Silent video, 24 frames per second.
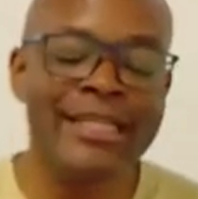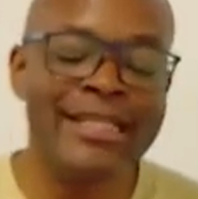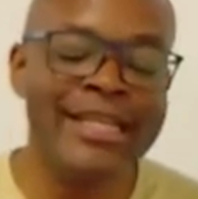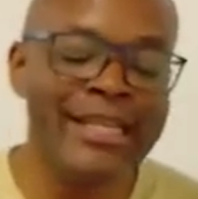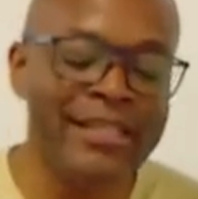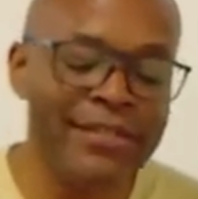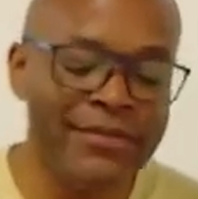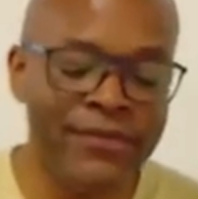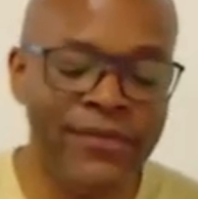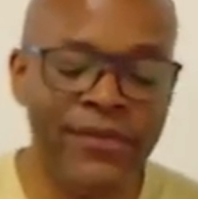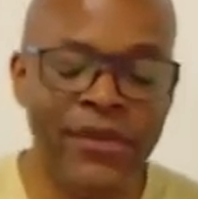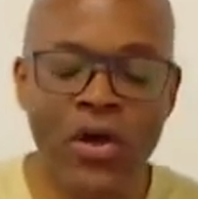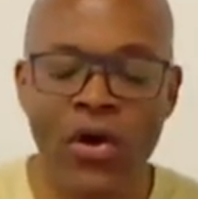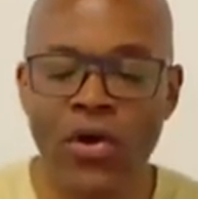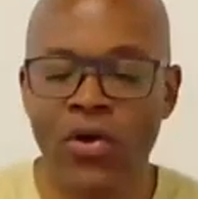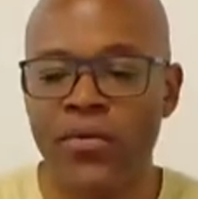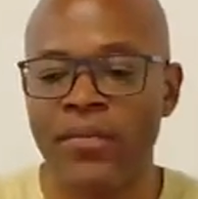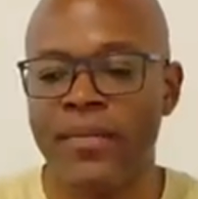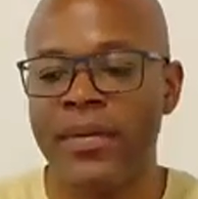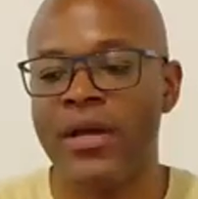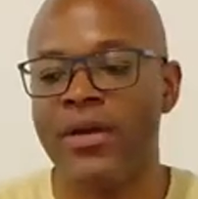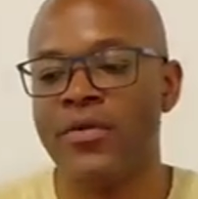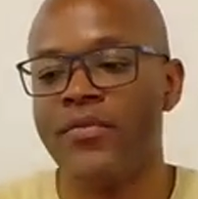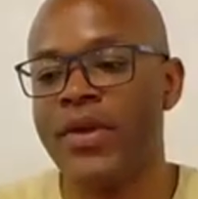This
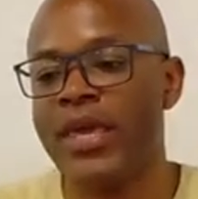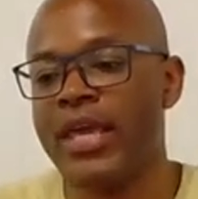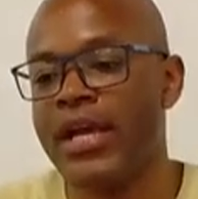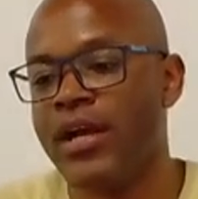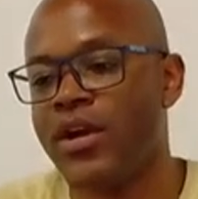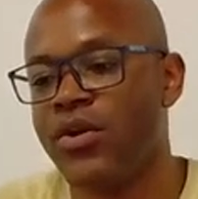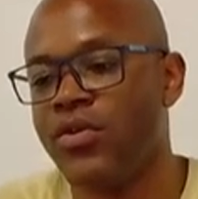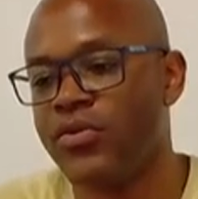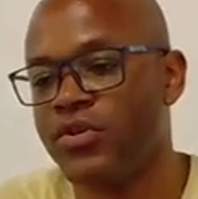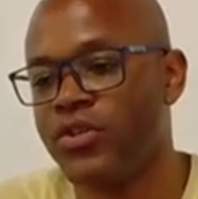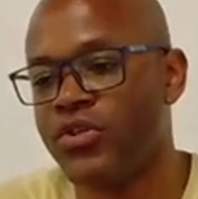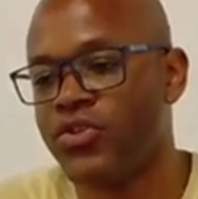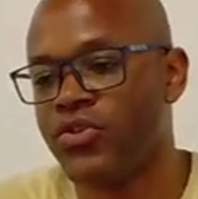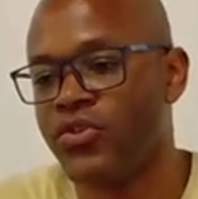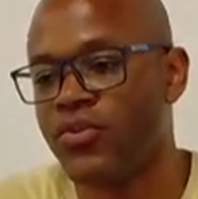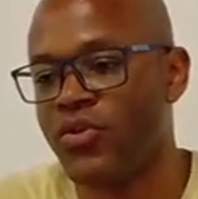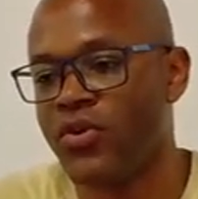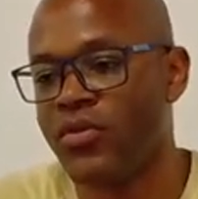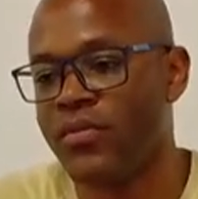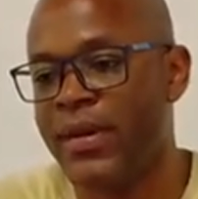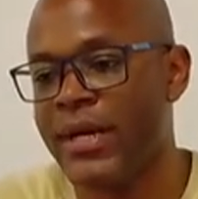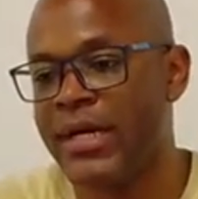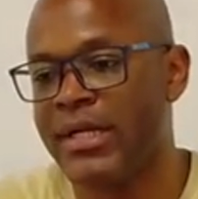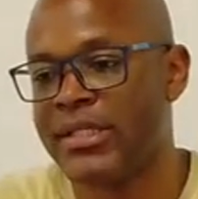vlog, man, we are going to talk
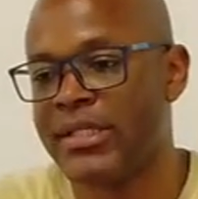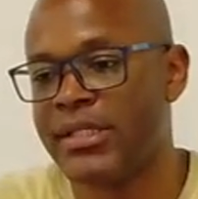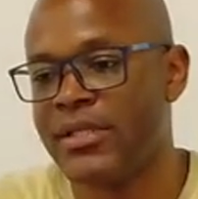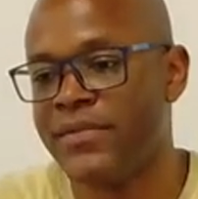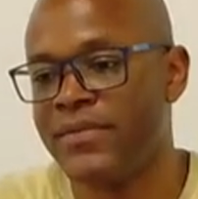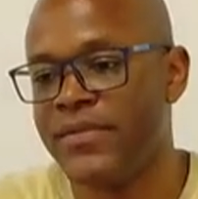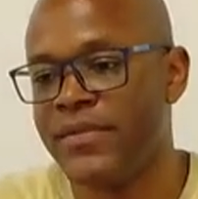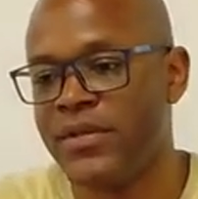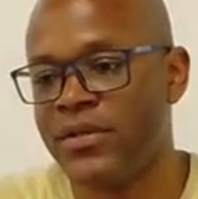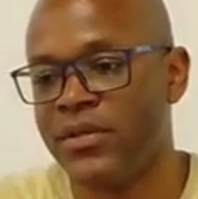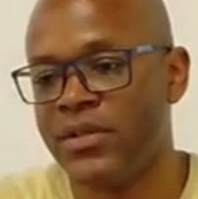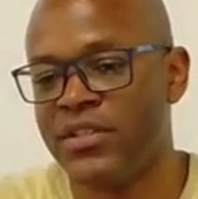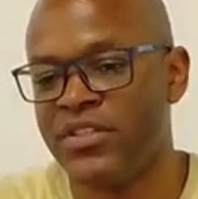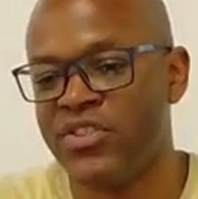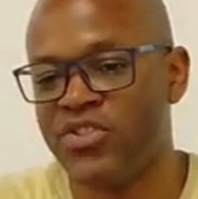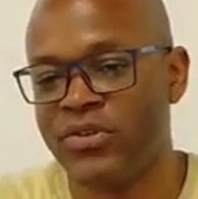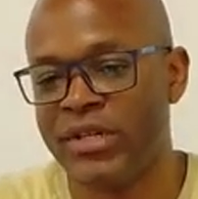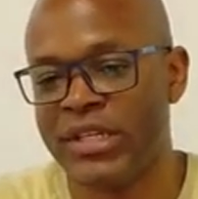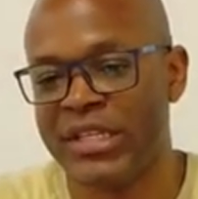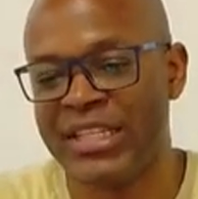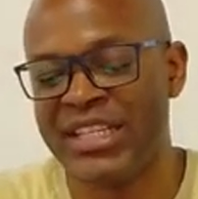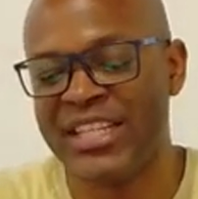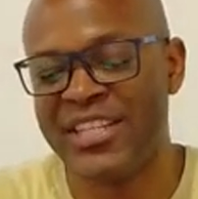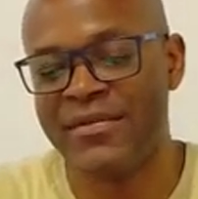about something
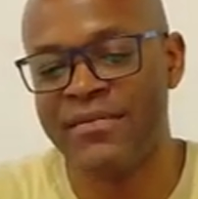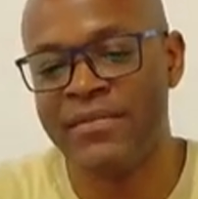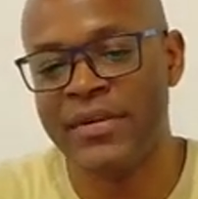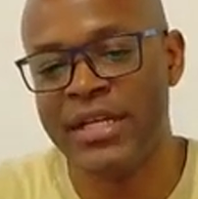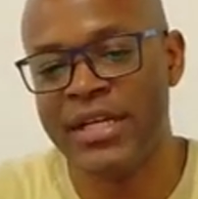interesting.